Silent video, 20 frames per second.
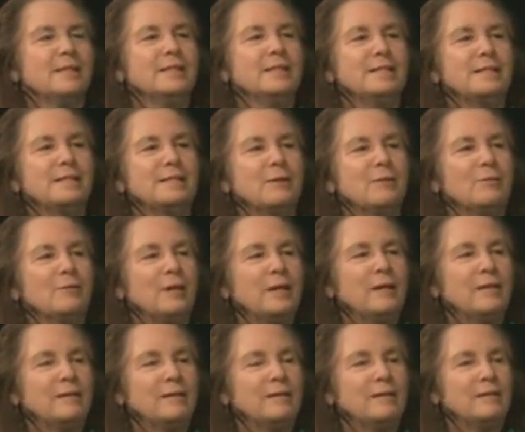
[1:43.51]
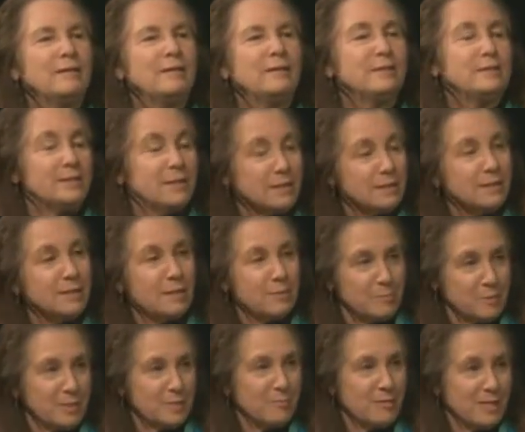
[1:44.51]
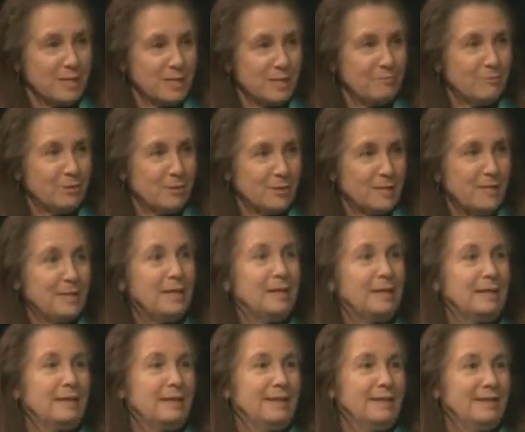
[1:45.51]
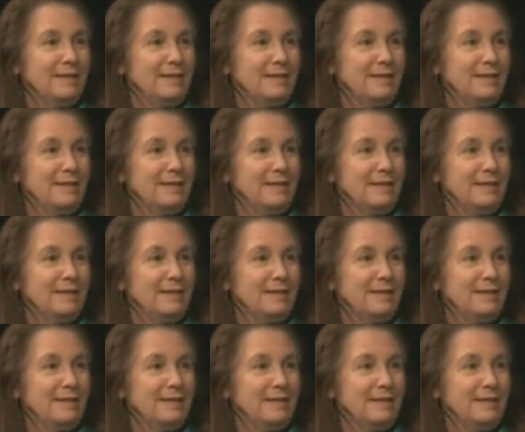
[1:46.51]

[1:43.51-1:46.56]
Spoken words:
So it did come to me, and it was healing.